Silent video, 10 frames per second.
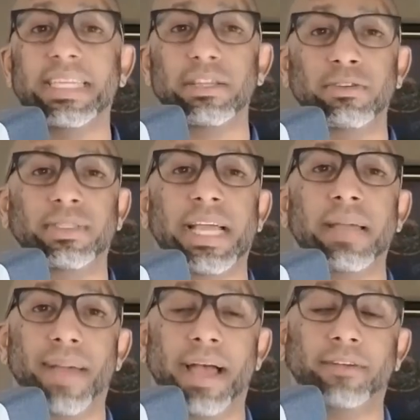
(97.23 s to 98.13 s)
using a
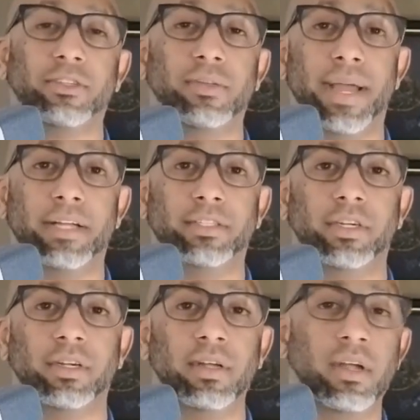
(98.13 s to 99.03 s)
password
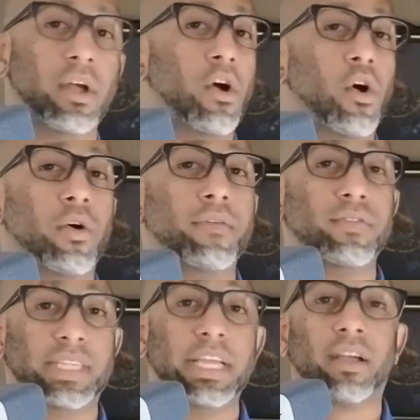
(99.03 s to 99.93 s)
manager, or if you
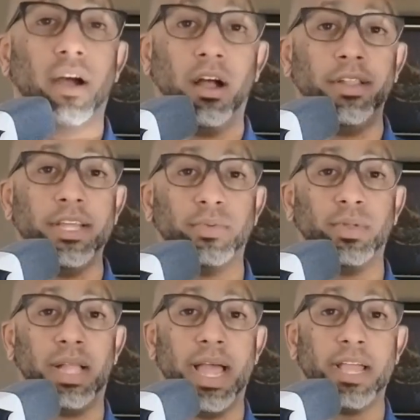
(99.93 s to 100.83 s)
see colleagues
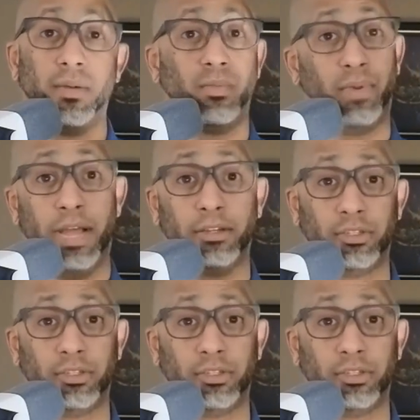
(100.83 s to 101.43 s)
relying on browser